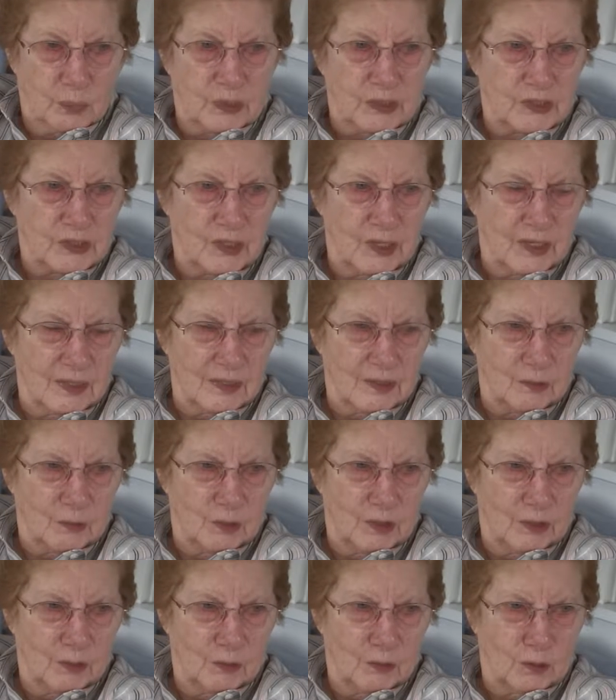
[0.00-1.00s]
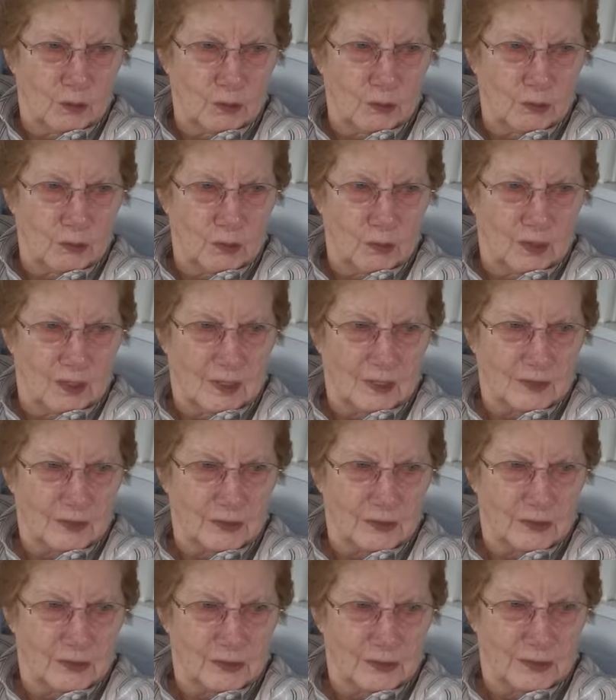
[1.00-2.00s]
Beside the railroad
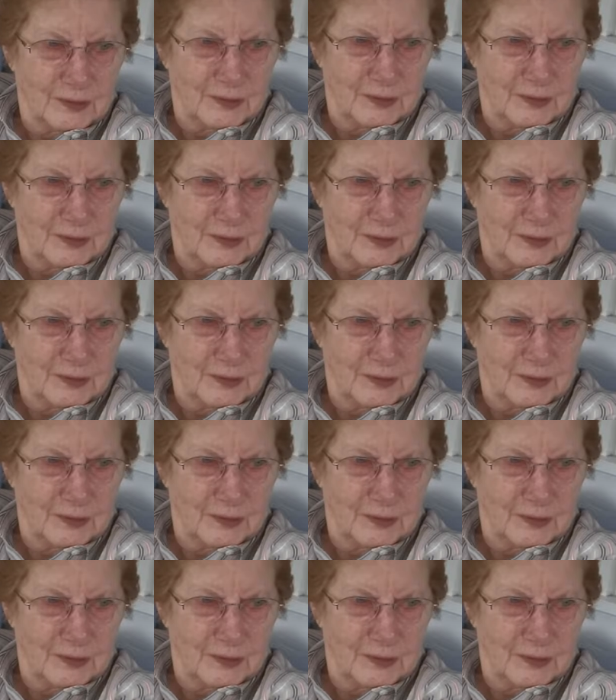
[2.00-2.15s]
tracks.